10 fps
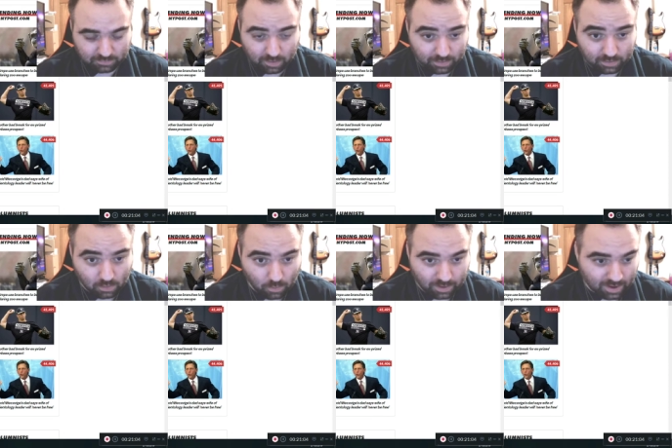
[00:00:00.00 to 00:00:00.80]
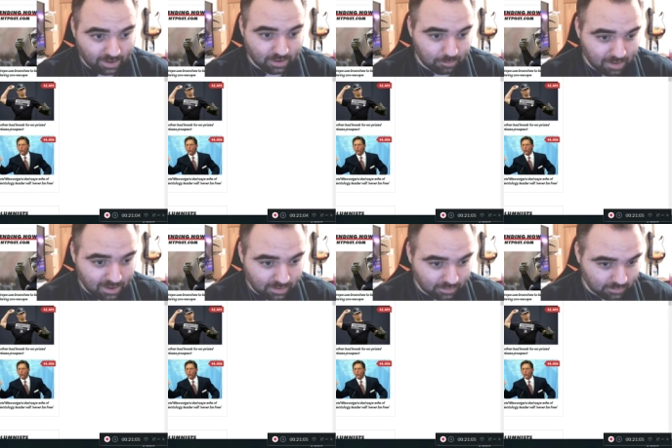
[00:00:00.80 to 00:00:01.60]
nothing going on in the
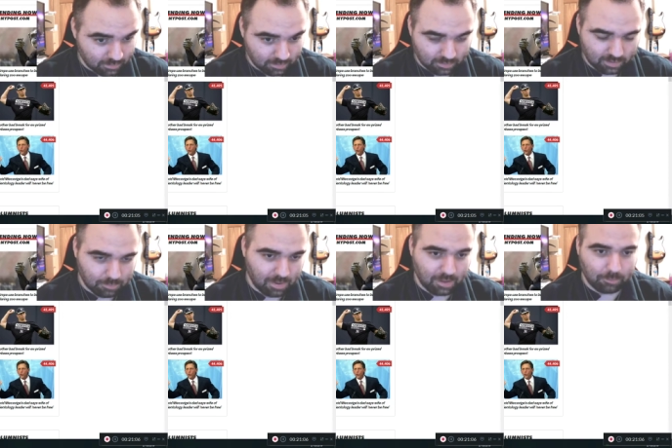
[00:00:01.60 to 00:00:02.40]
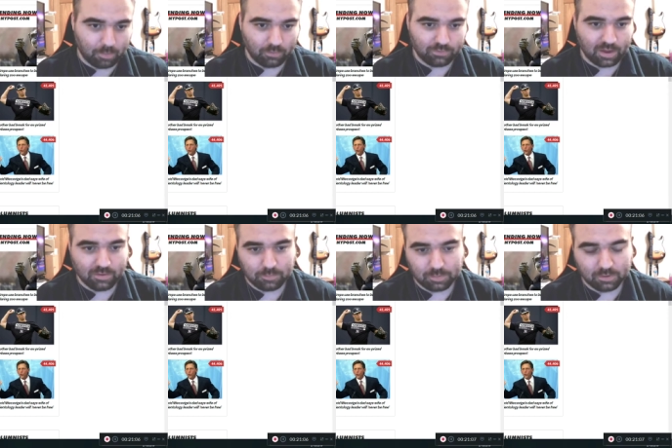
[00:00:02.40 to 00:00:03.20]
painting. You paint both
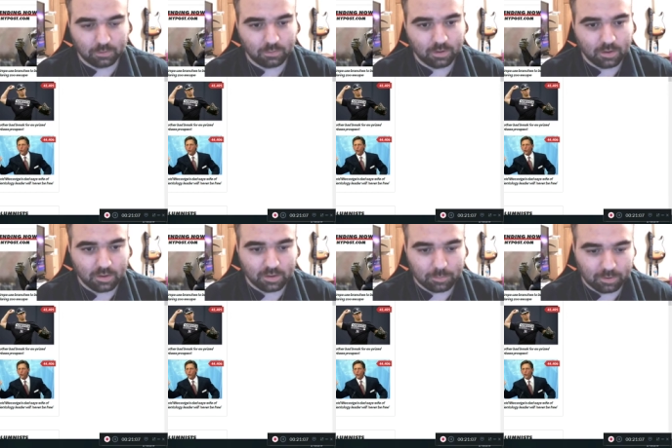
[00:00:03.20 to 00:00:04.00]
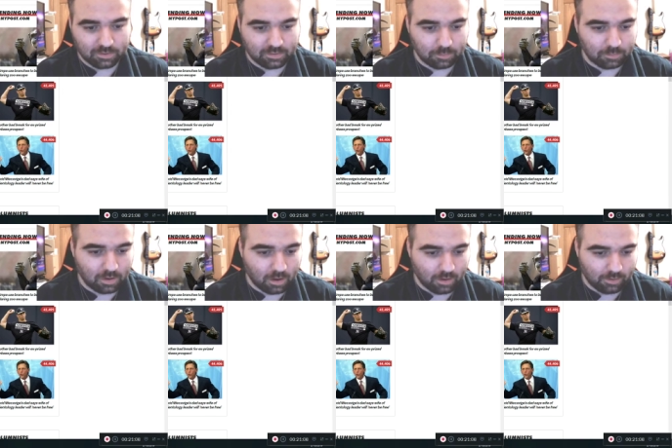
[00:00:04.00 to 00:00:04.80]
sides blue, you put some
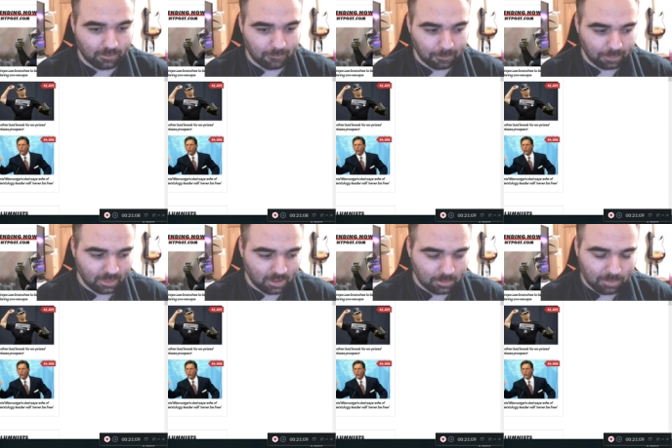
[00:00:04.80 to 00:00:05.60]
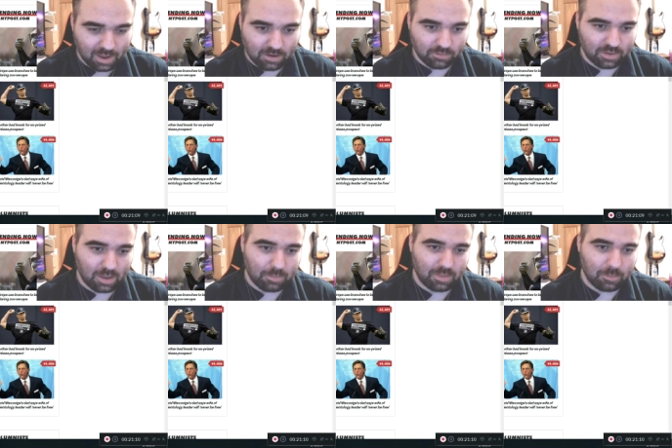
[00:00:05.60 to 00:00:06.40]
painter's
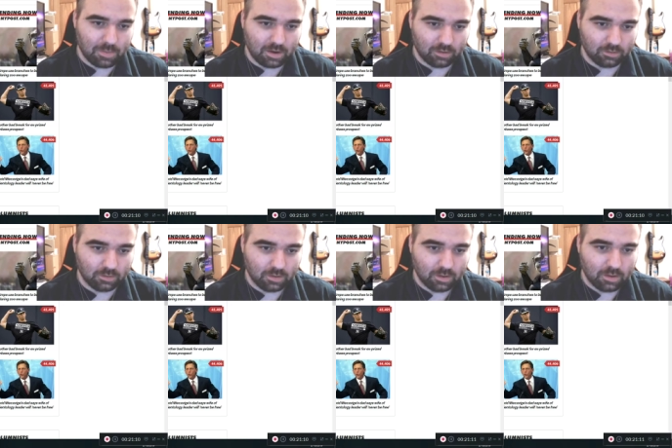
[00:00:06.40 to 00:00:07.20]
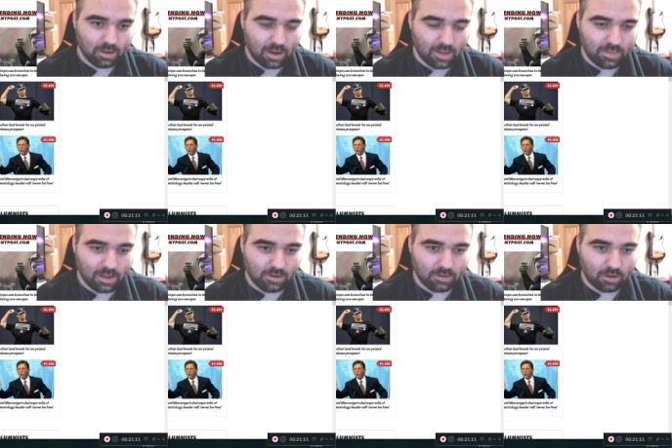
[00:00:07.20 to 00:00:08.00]
tape in the middle, and
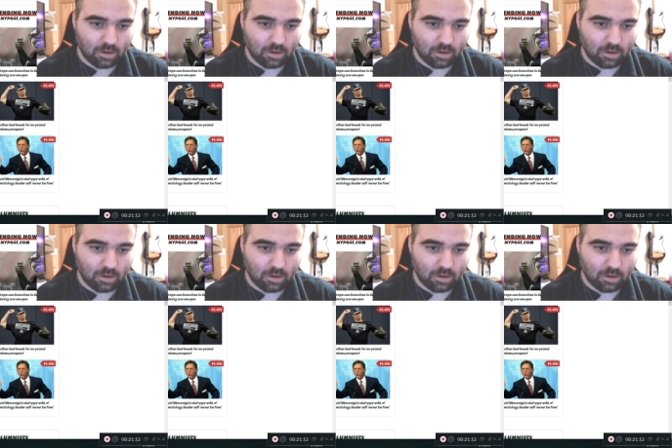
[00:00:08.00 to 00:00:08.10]
then